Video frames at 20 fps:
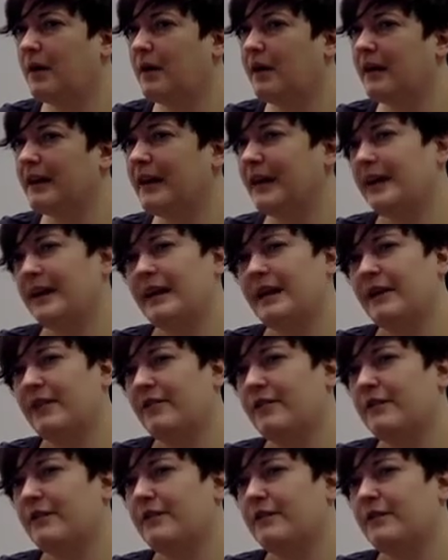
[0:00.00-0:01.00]
Again, I
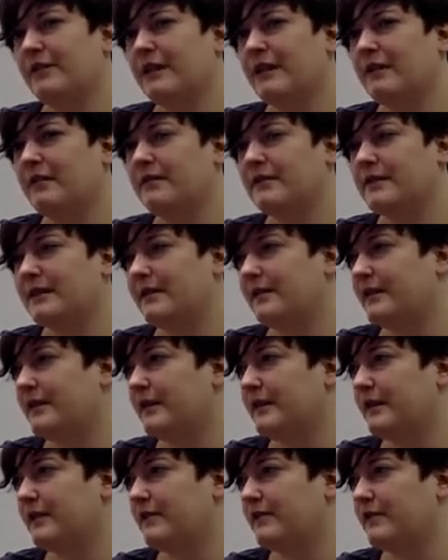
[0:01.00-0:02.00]
don't know that I would say that
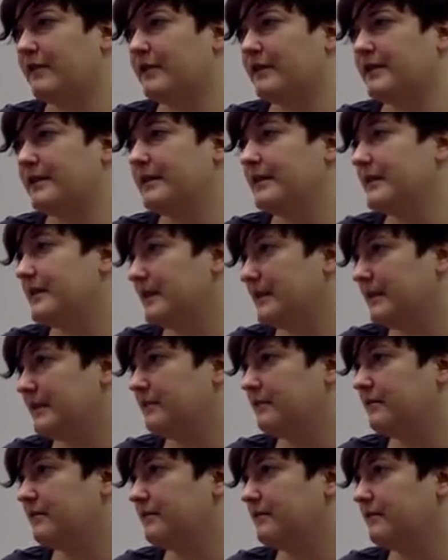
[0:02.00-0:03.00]
he ever does need
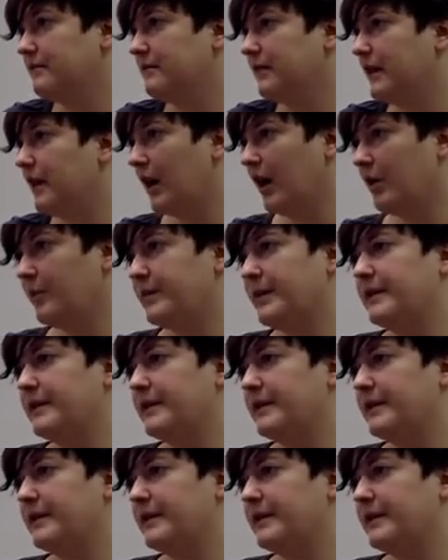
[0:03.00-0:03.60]
the help